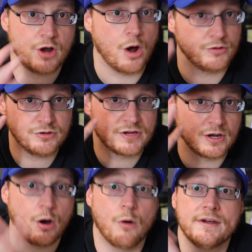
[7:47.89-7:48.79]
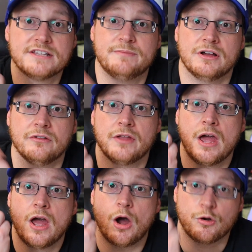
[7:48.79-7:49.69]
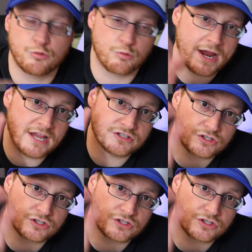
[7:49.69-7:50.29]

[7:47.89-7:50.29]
No, you can always build a great